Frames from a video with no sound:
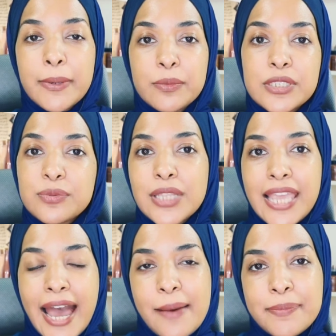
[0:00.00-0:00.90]
But what's really
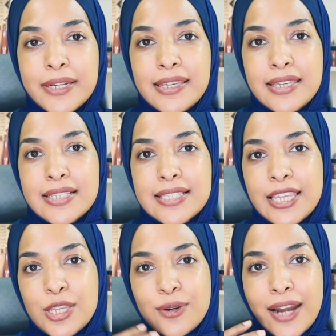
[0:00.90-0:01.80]
happening is
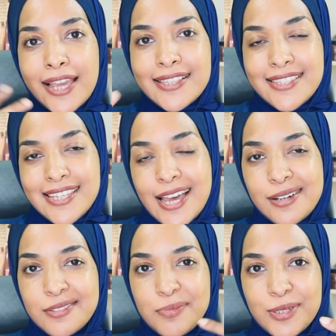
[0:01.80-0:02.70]
that your idea
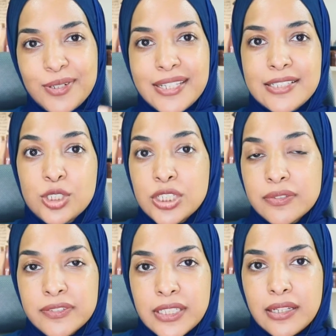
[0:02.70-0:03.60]
of beauty is
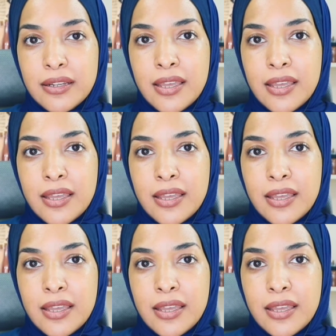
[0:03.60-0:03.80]
shifting.